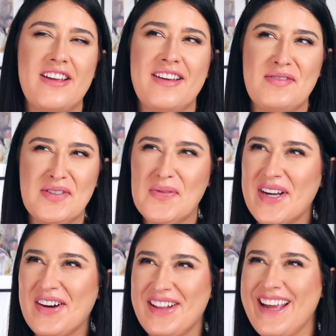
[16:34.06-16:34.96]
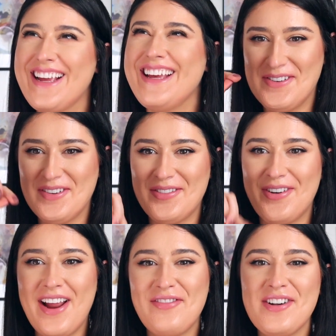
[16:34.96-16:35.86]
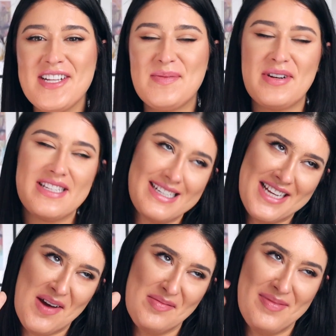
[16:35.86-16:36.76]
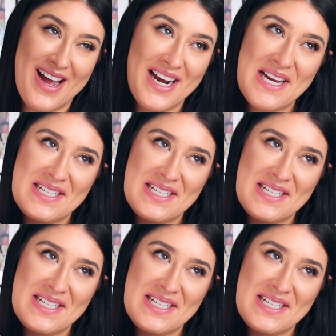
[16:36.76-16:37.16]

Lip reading: that was a weird like reference, but it's like top of mind